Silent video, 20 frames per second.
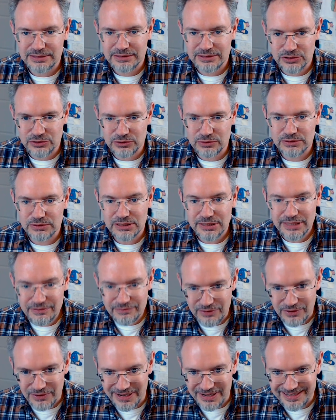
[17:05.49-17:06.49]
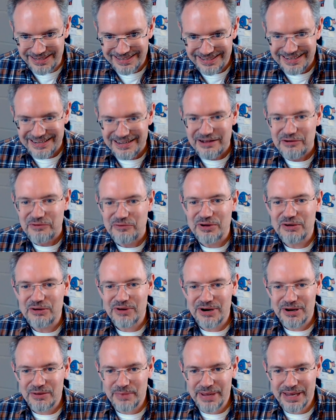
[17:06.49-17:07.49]
to deliver it. We
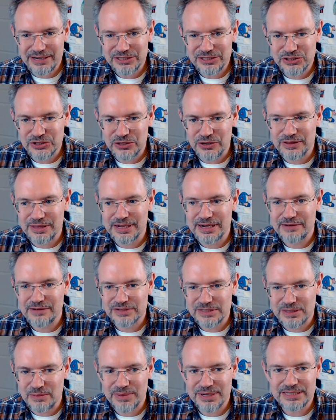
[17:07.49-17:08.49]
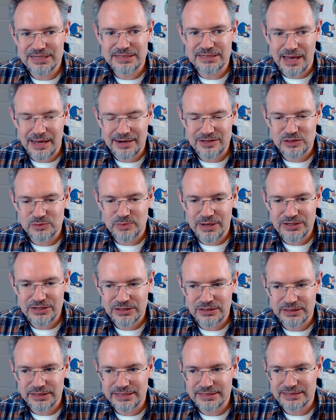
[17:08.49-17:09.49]
want to make sure that if somebody's not a
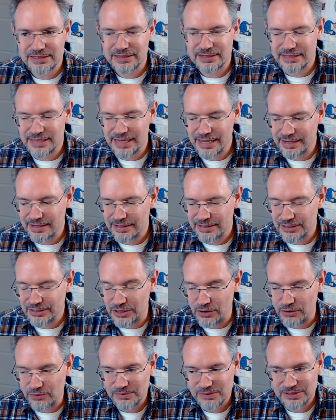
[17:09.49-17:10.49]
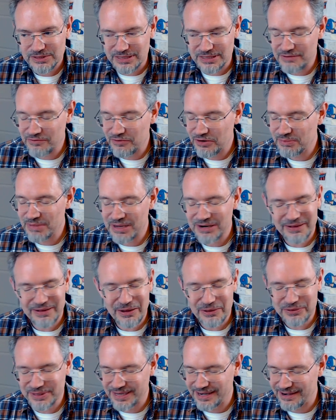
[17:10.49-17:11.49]
specialist, that, delivering mental
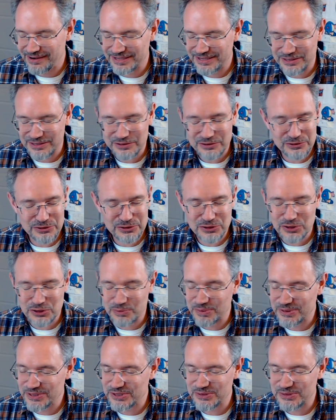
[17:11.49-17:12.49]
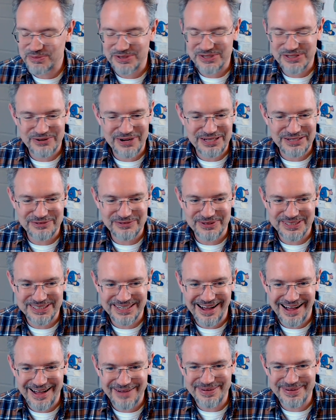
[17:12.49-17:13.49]
health care is a super, super stressful
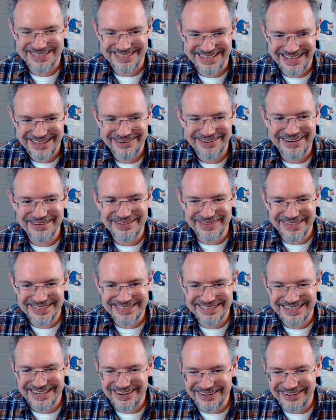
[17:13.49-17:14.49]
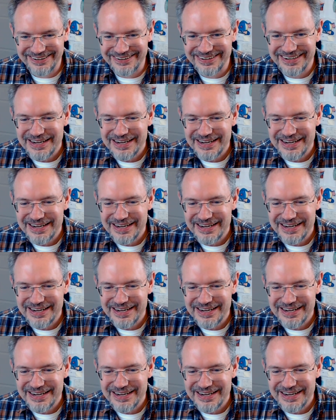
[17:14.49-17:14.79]
job, as the three of us know.